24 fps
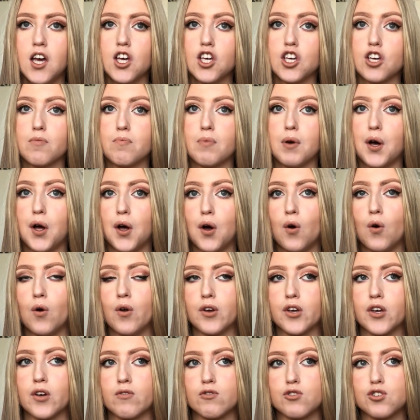you put
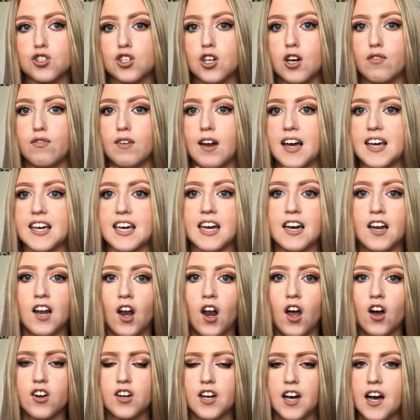all your stuff like in a
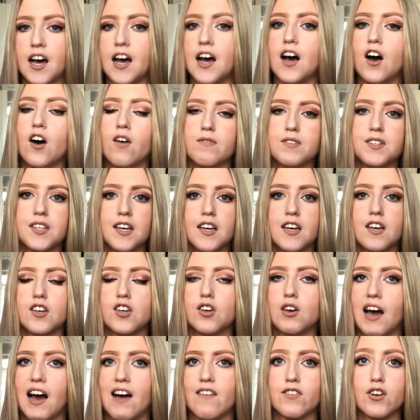locker, obviously
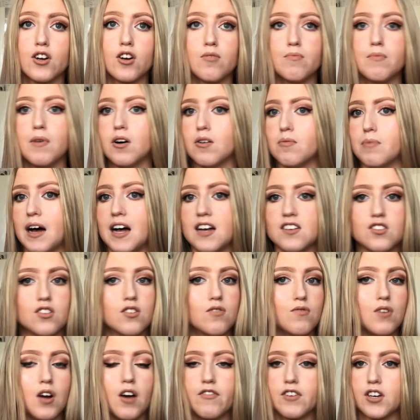you have no mobiles, no
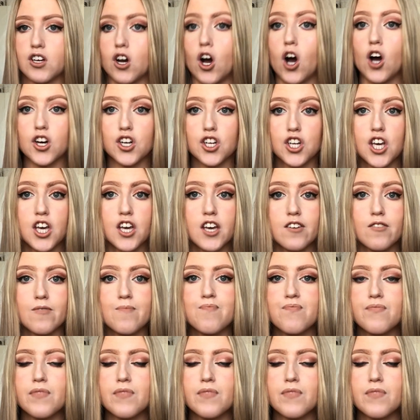nothing on you,